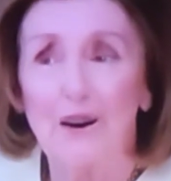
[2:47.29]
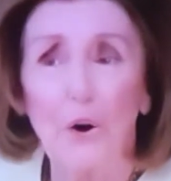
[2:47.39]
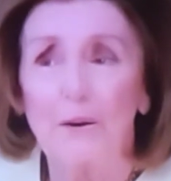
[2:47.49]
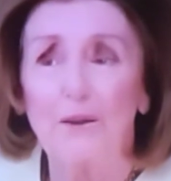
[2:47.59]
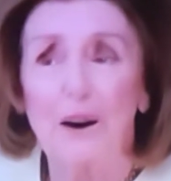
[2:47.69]

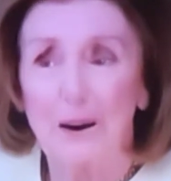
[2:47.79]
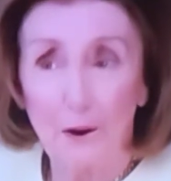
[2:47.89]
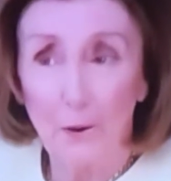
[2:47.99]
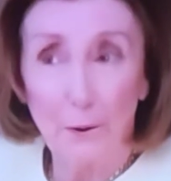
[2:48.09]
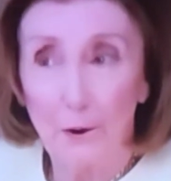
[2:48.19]
that's all
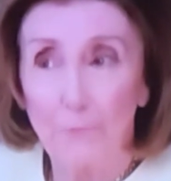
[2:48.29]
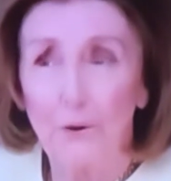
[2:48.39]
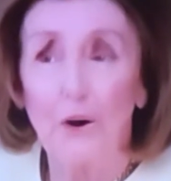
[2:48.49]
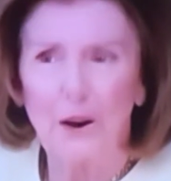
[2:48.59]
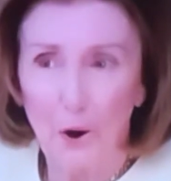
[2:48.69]
fake news.
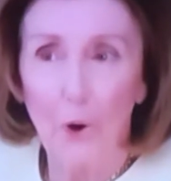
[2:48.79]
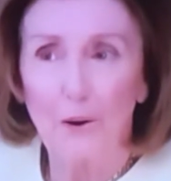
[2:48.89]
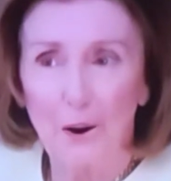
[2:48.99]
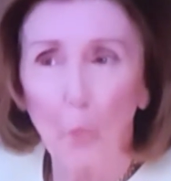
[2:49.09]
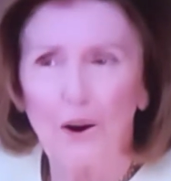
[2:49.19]

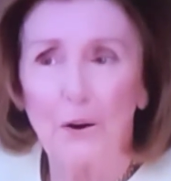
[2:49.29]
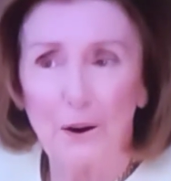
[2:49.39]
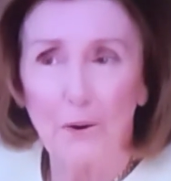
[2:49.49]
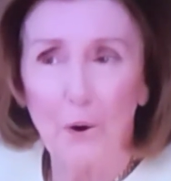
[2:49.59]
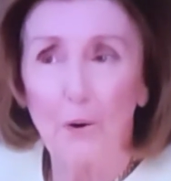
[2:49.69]
Joe is a
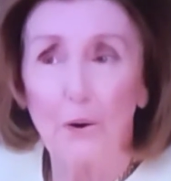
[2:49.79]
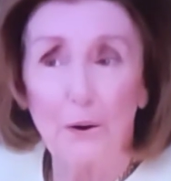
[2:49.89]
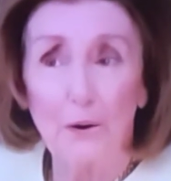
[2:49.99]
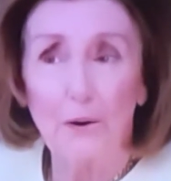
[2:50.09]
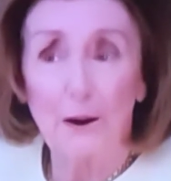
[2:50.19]
real hero.
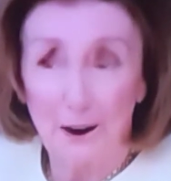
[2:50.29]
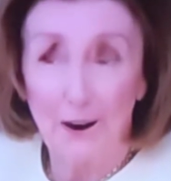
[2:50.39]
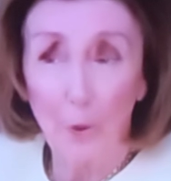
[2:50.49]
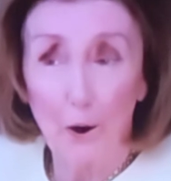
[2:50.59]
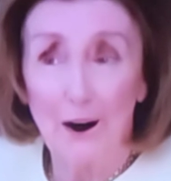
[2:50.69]
And
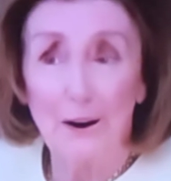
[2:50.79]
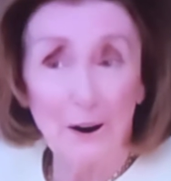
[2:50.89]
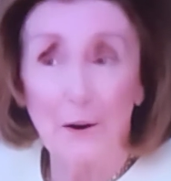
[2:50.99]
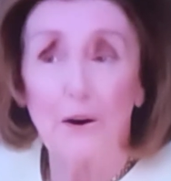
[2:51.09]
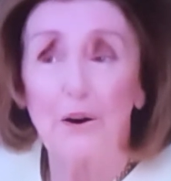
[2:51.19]
that's why
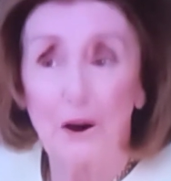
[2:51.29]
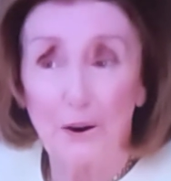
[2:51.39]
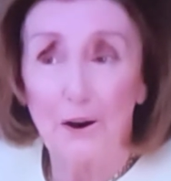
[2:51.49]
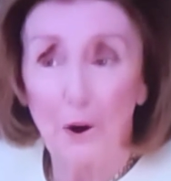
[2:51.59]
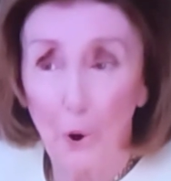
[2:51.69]
I'm
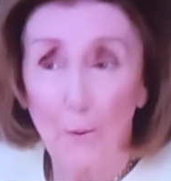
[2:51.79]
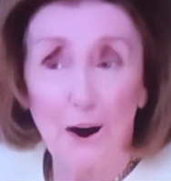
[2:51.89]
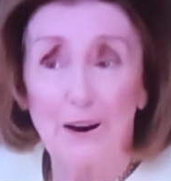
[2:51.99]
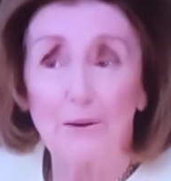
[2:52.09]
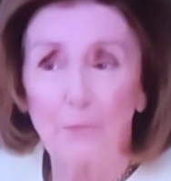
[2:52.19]
inducting Joe
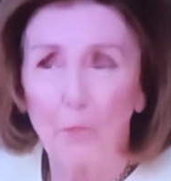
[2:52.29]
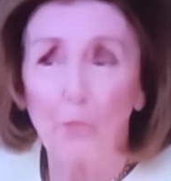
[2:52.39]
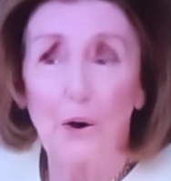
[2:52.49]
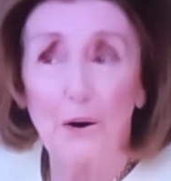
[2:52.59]
Biden